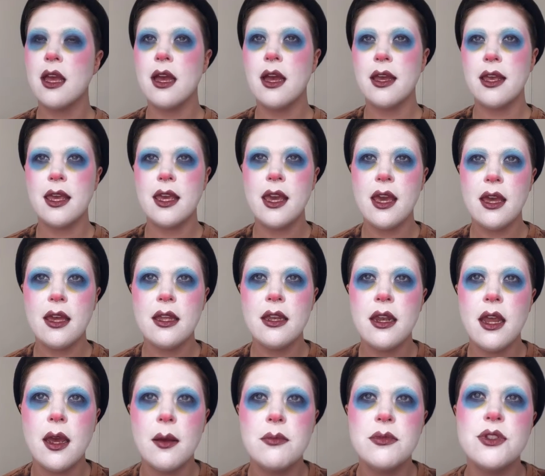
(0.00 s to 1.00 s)
Again,
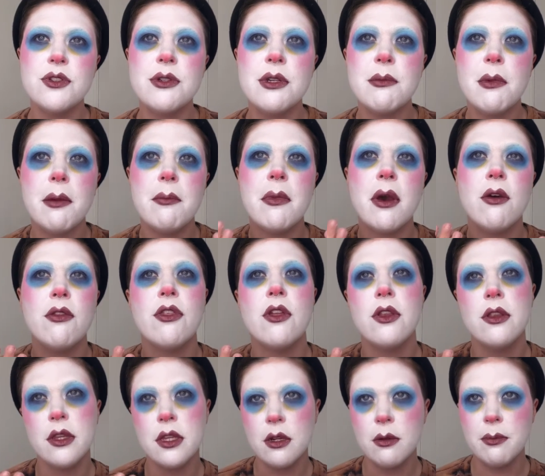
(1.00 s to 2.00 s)
I'm doing my mouth a
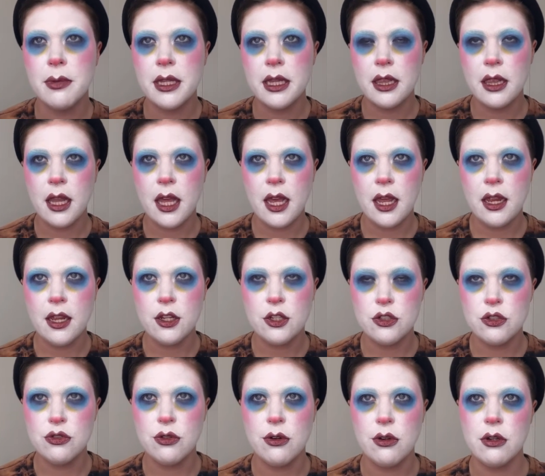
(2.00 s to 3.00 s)
little bit like
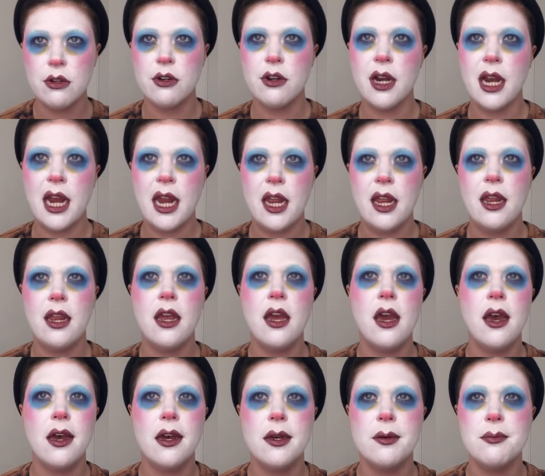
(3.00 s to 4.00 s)
Joel Grey
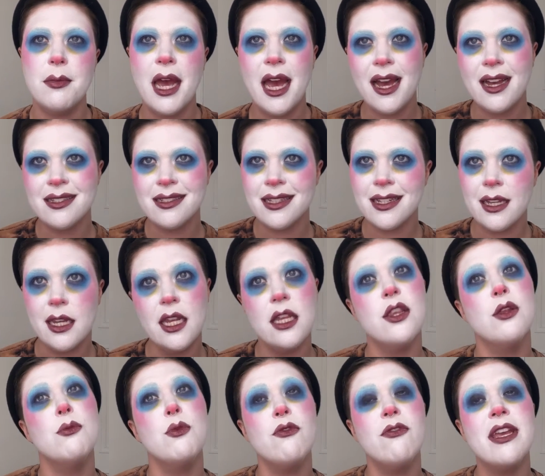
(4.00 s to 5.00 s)
has it in the
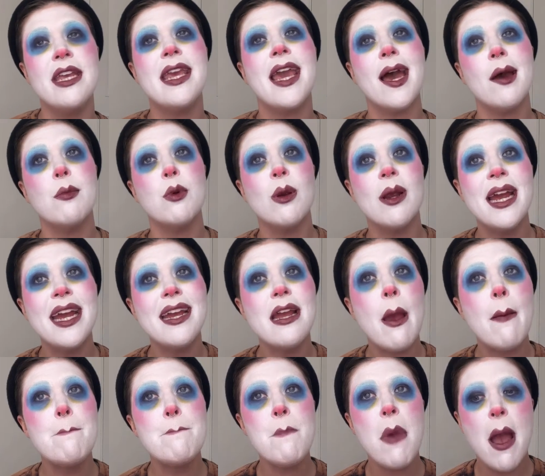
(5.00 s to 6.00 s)
movie Cabaret.
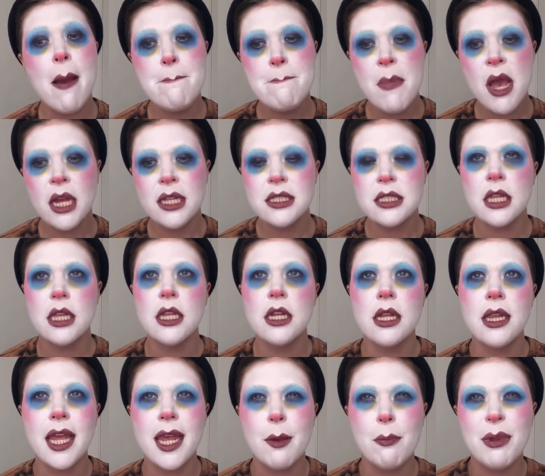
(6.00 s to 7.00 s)
It's a little
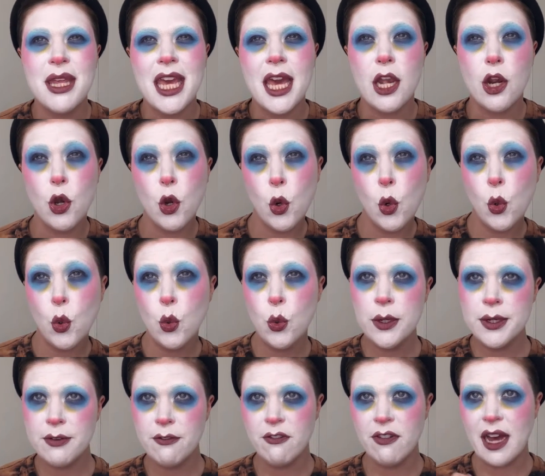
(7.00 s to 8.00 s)
like Pierrot
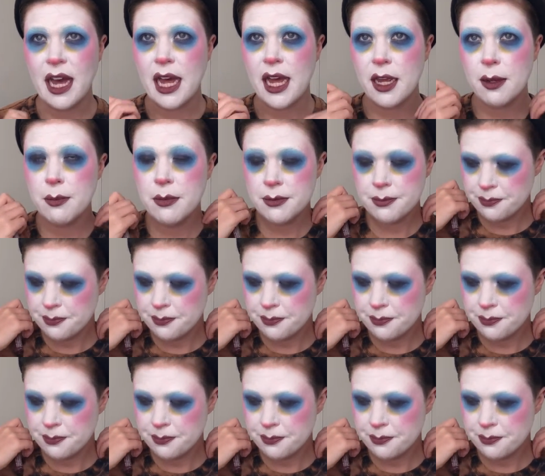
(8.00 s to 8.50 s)
vibe.